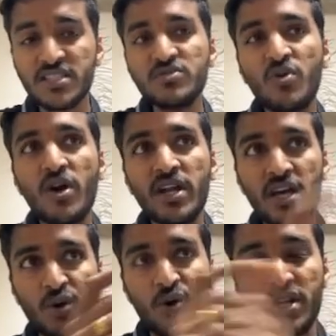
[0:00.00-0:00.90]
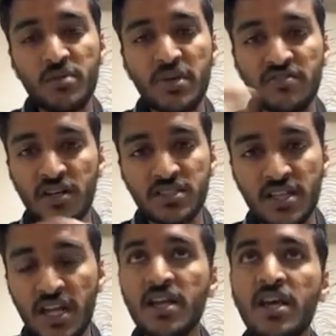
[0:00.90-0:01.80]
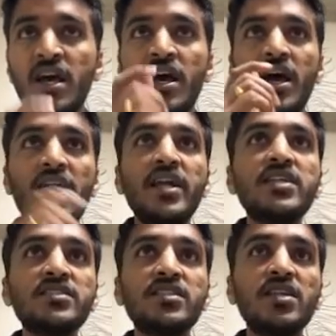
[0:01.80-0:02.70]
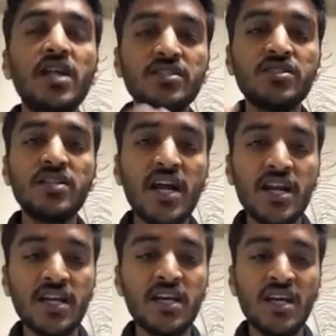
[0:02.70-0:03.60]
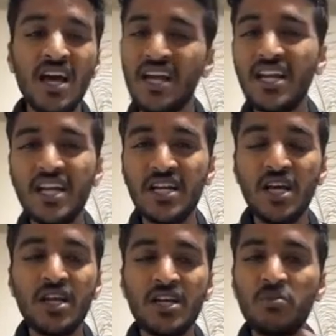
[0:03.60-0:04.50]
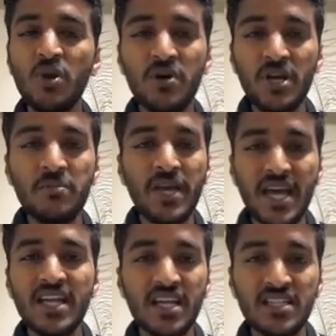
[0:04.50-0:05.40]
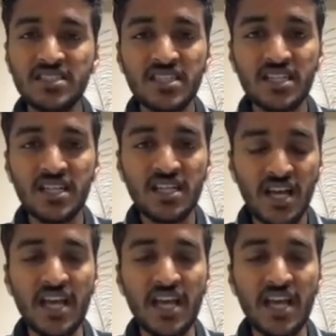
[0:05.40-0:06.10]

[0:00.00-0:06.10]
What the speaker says: this is what I wrote in my first thing, and next to that, I did diploma in mechanical engineering.